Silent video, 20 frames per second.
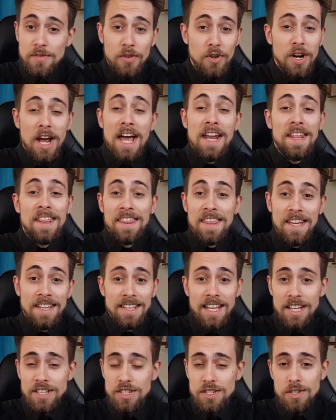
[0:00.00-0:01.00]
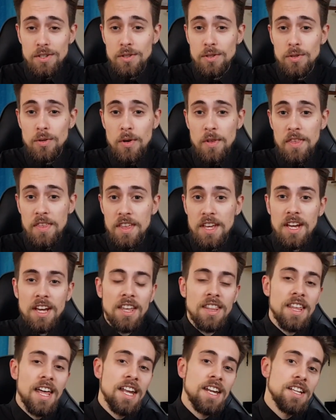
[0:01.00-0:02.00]
for anything that you
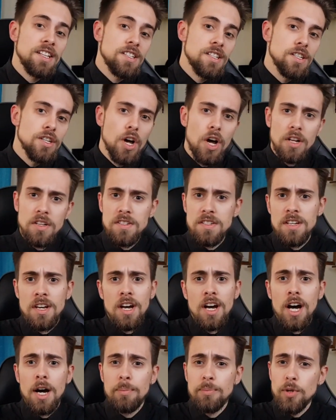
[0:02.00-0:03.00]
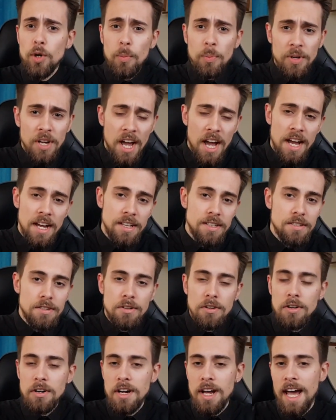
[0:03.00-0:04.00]
think that it's not appropriate
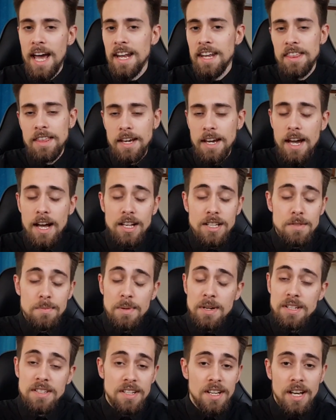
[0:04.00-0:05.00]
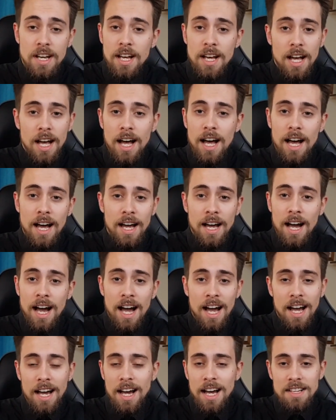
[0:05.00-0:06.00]
or anything else, but I,
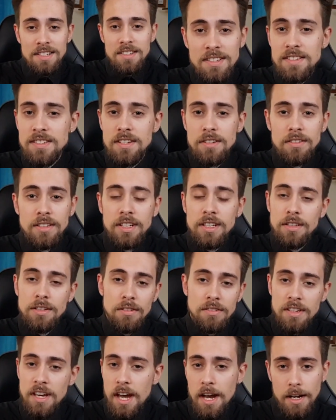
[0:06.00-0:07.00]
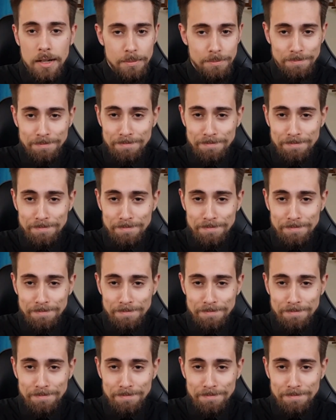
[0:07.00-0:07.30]
I, I sincerely don't care.